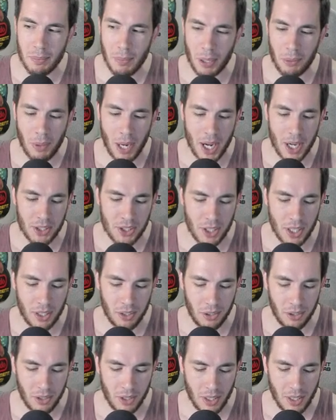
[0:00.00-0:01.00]
my
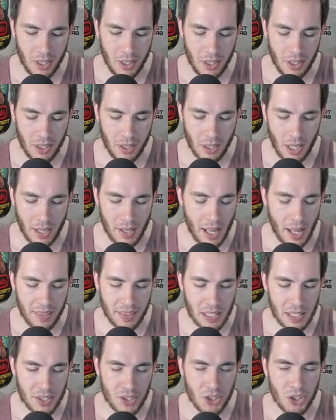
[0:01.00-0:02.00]
rationale. I, I
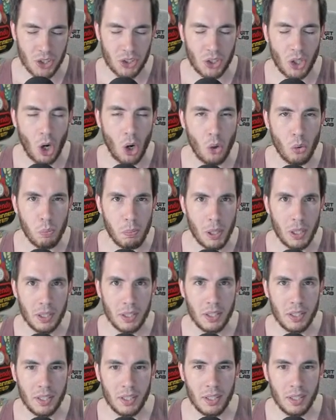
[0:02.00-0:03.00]
think it's just cope.
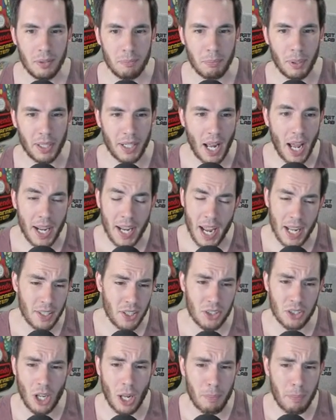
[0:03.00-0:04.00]
But I had
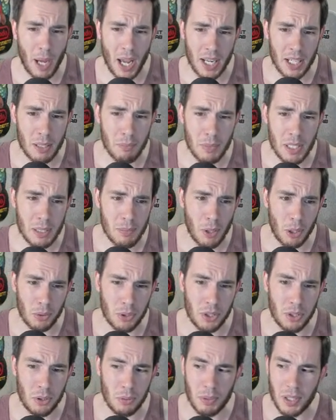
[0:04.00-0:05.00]
to stop buying Amiibo
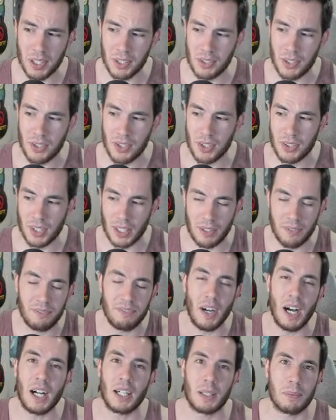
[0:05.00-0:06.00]
too because it's just like,
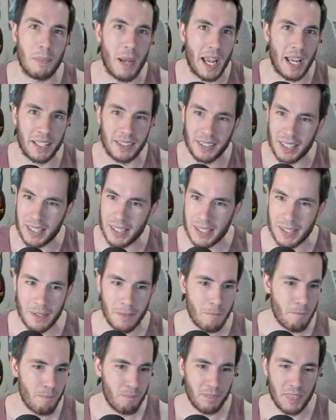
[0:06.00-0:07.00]
fuck, man. Like,
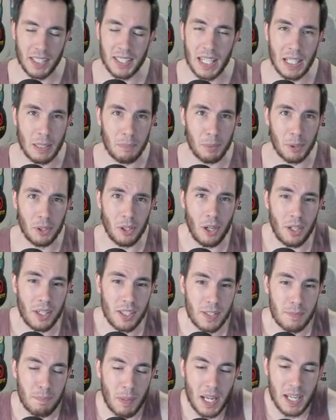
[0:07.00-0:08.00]
they take up a lot
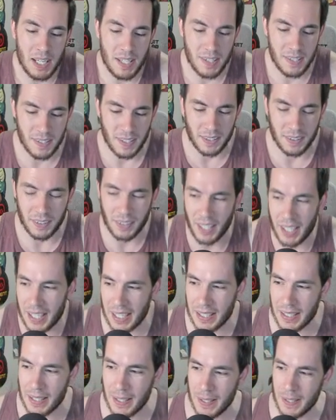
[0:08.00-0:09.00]
of space and
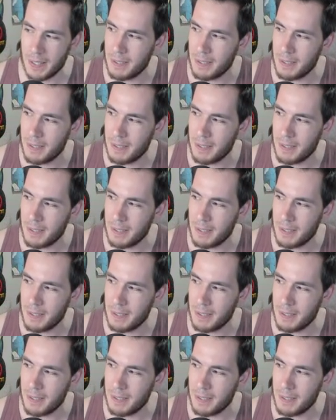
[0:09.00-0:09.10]
like,